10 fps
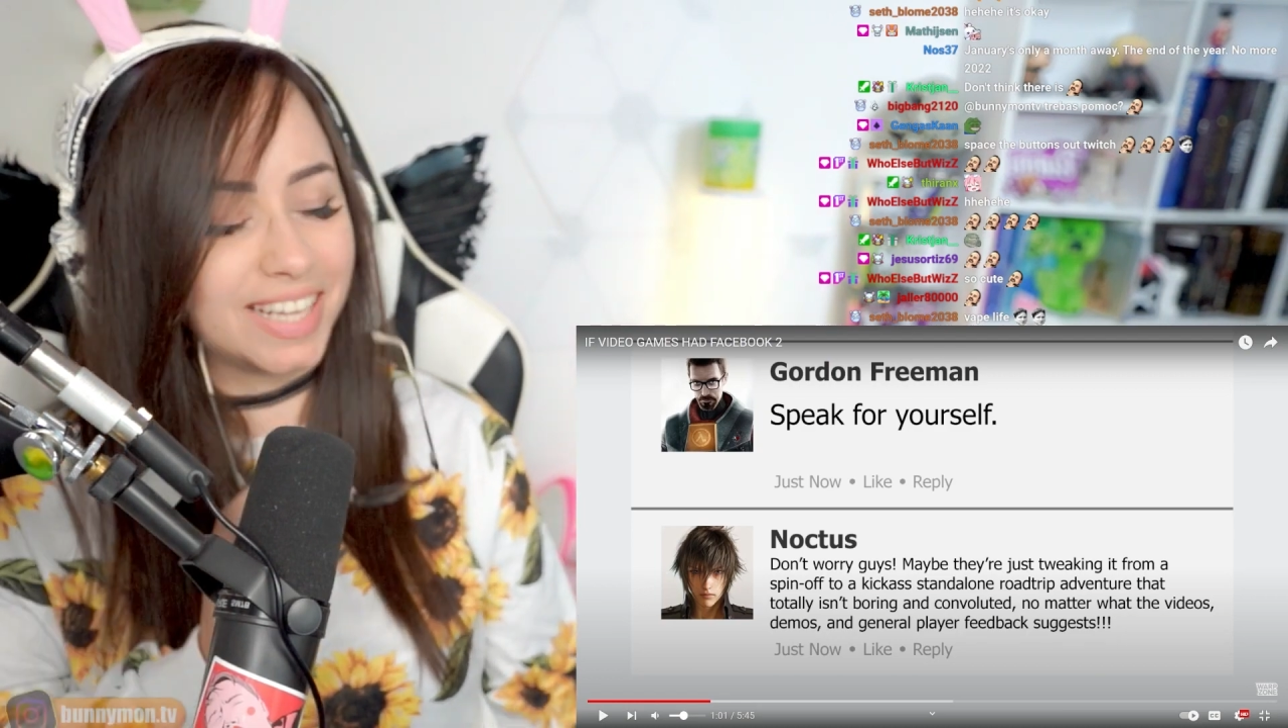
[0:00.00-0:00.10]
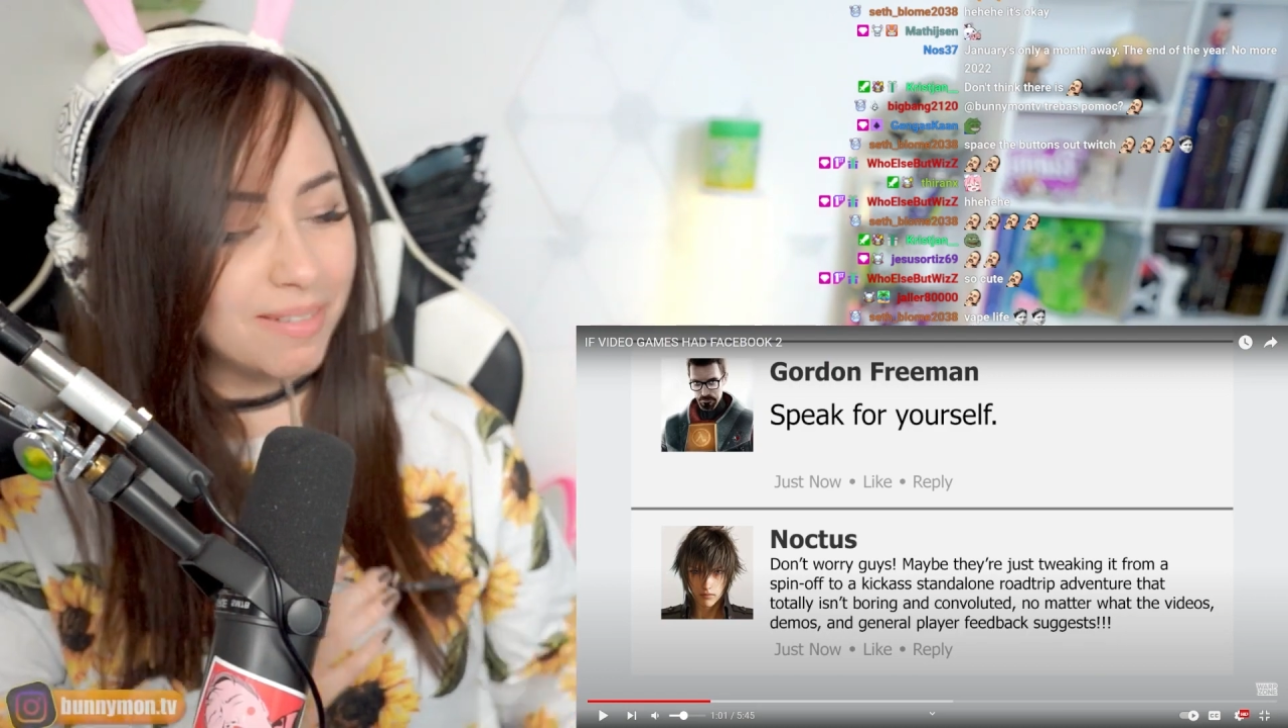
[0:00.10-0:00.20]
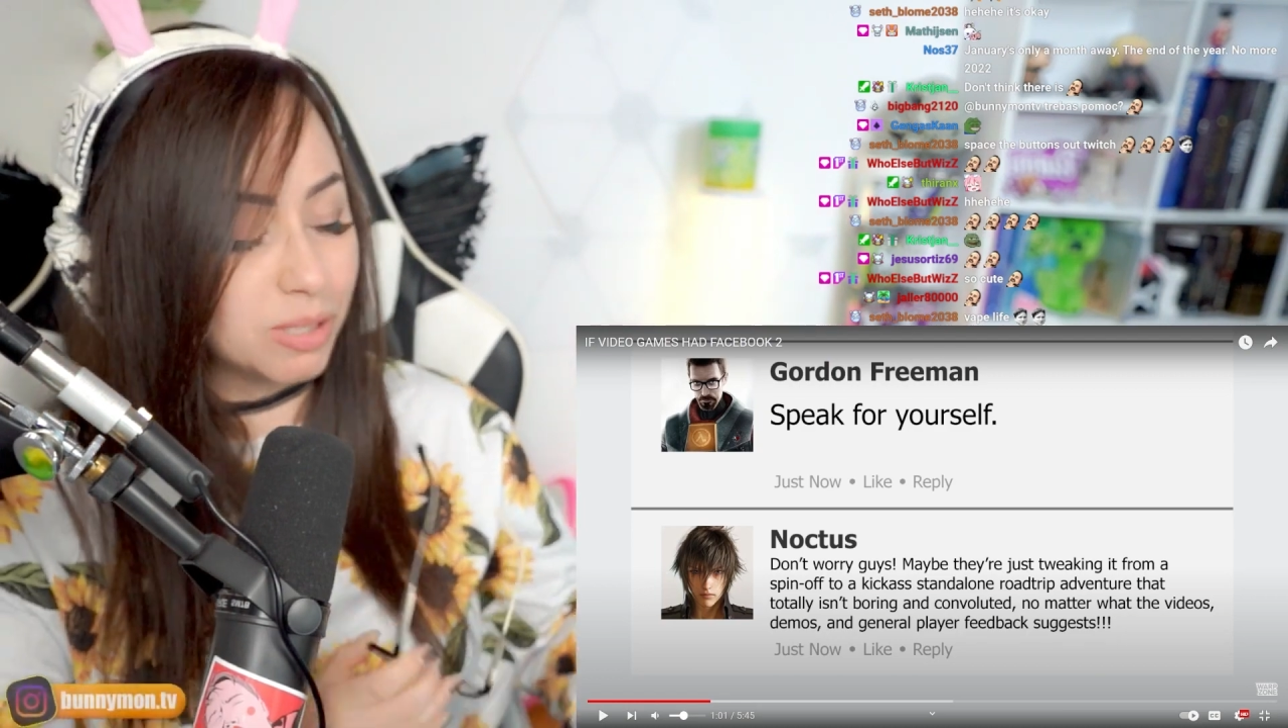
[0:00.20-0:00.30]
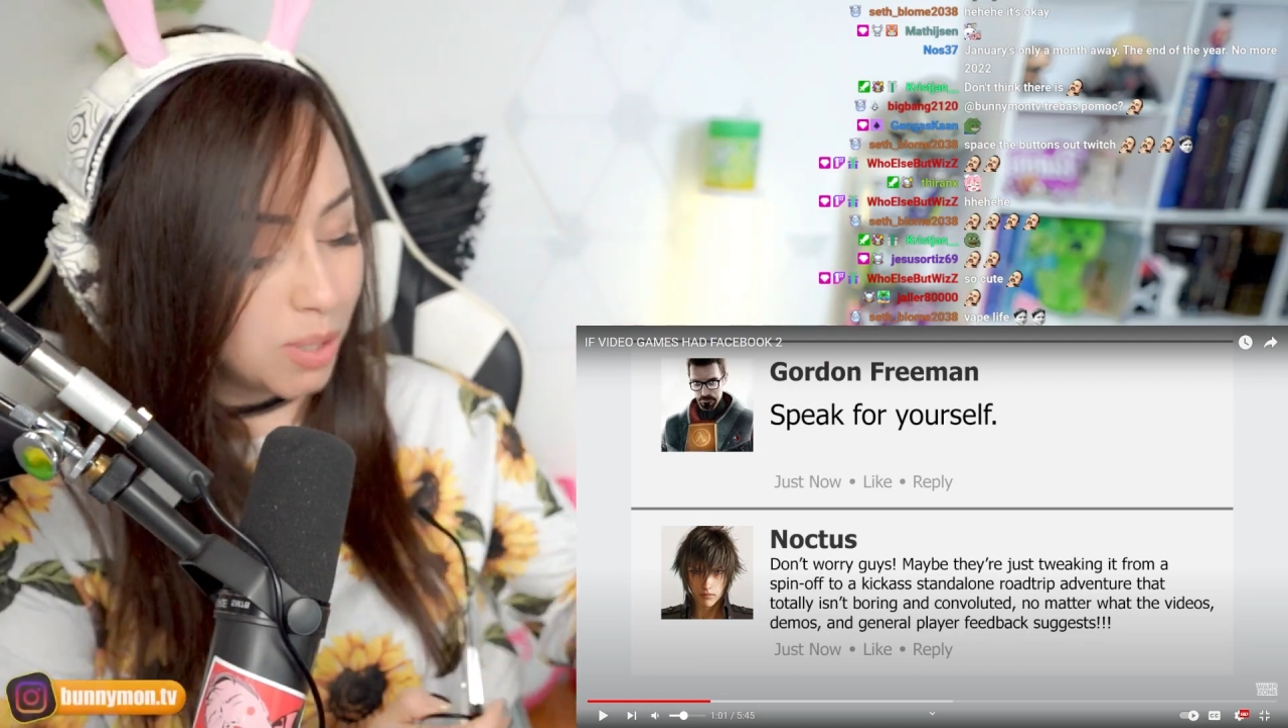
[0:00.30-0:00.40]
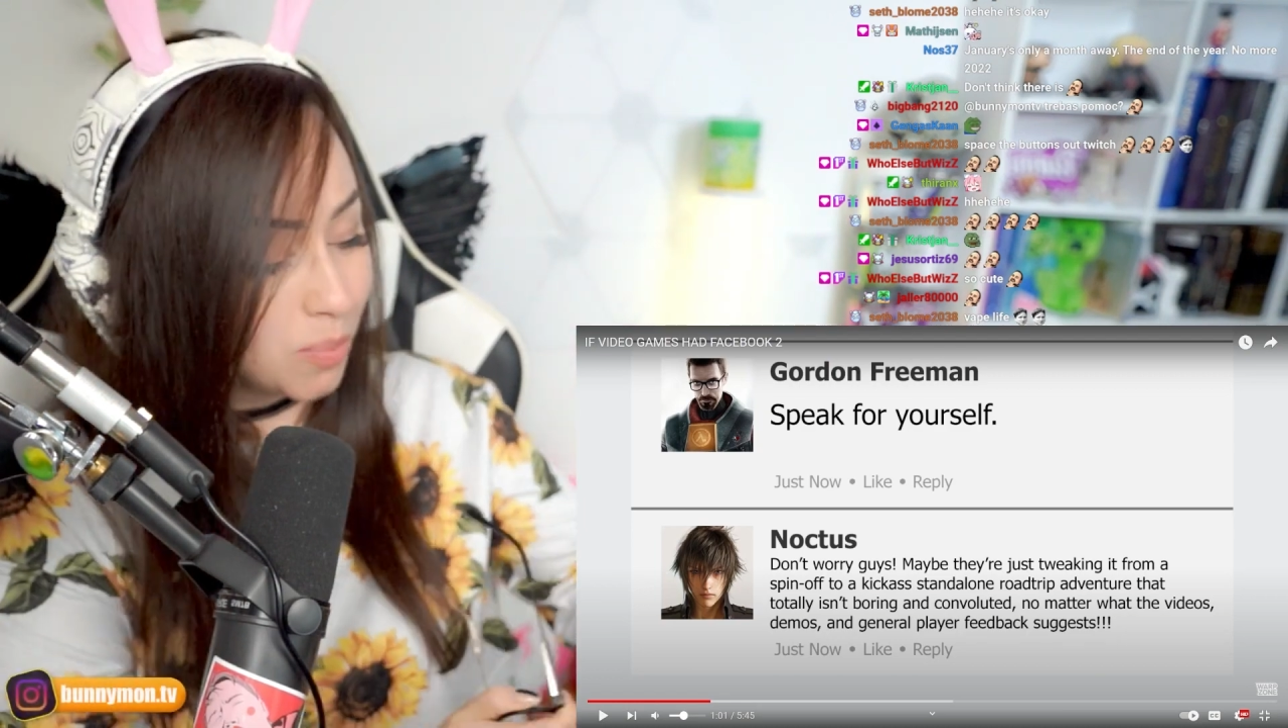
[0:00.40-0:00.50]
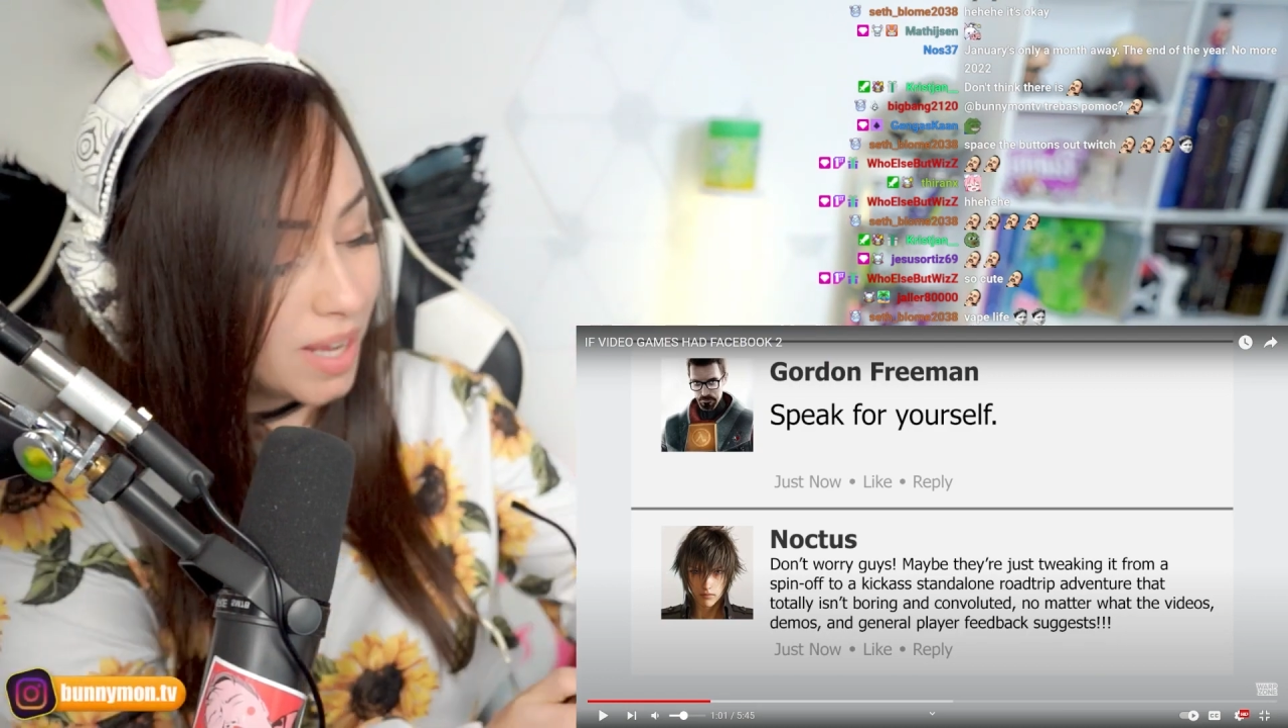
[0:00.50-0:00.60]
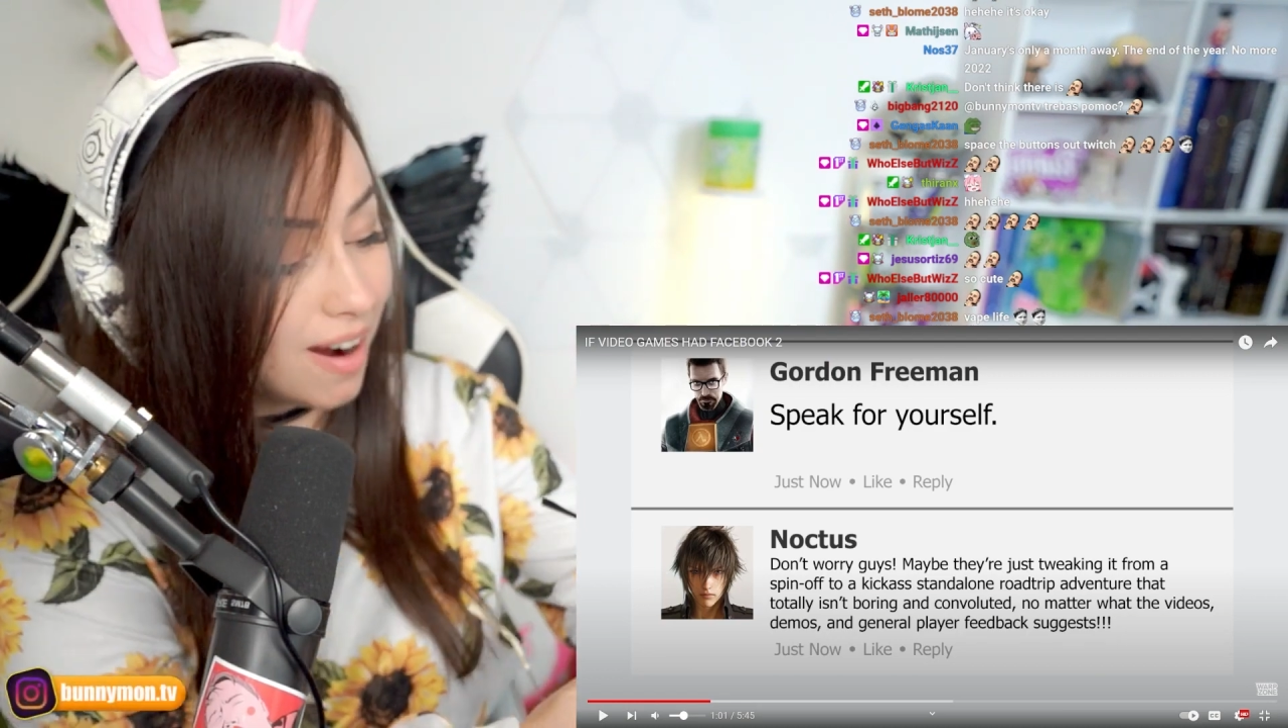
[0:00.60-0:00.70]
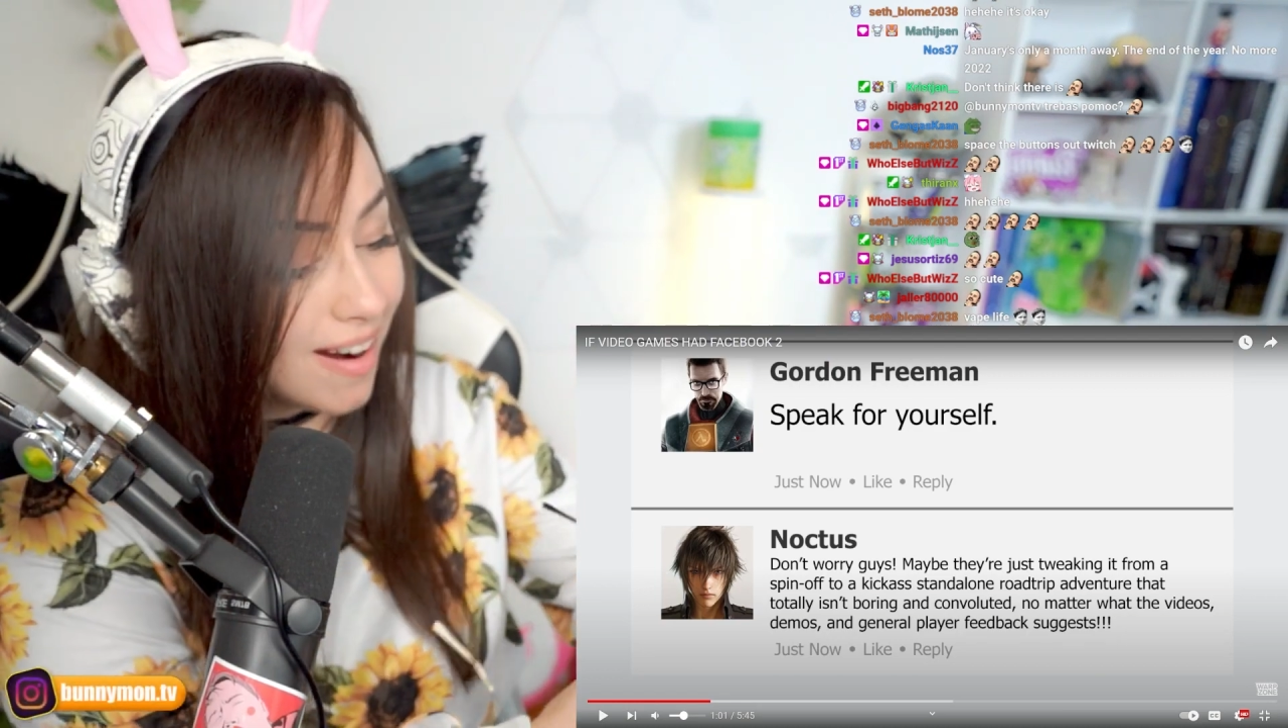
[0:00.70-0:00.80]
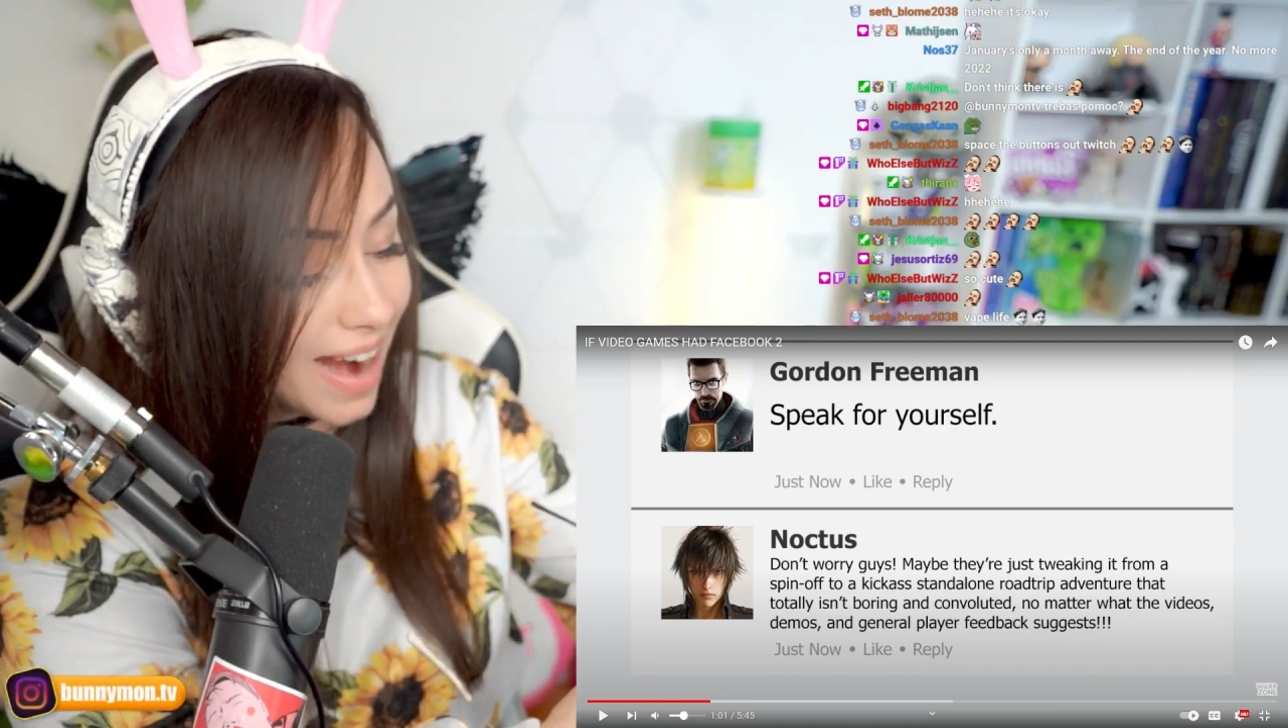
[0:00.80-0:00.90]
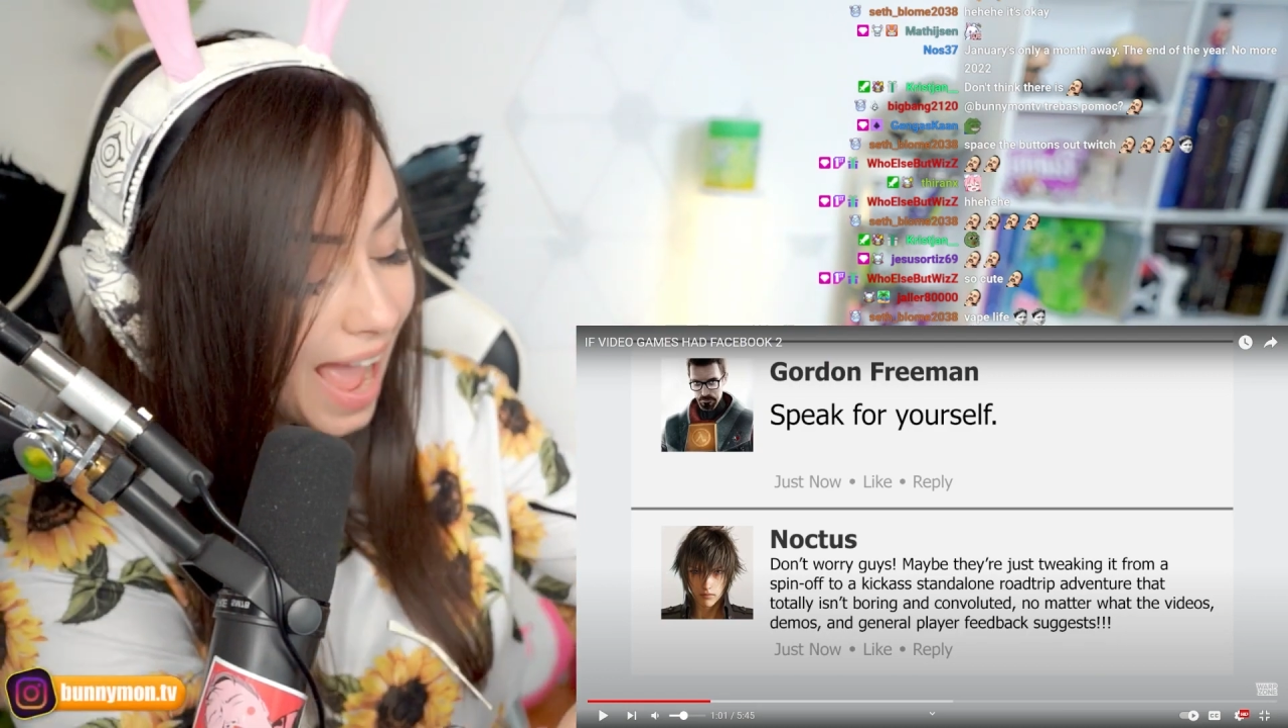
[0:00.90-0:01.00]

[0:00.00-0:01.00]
games where we are